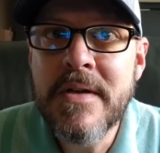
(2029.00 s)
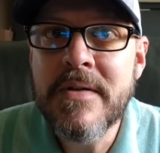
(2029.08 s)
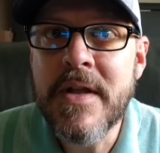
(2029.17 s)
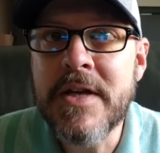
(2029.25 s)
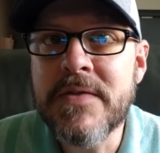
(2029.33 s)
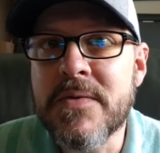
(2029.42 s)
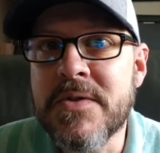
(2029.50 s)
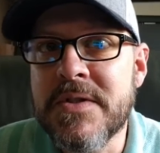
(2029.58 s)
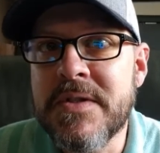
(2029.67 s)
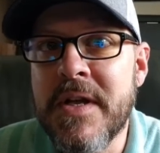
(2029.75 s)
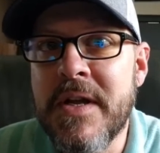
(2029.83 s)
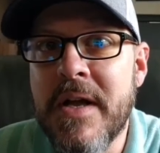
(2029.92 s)
Thanks for
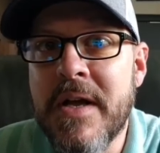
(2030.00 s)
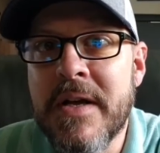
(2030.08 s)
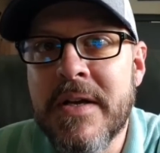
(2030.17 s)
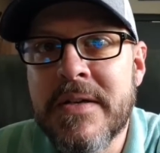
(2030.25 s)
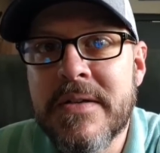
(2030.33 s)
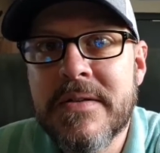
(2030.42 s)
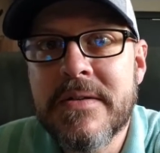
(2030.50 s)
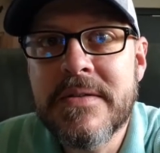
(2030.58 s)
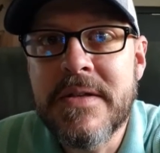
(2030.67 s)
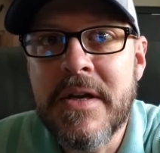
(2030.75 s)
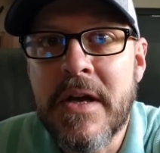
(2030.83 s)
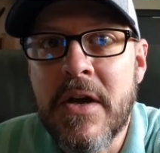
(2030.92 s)

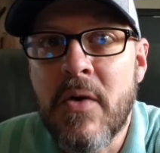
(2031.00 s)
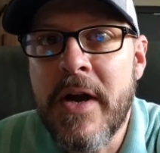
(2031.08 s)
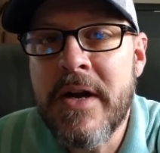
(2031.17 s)
seeing a great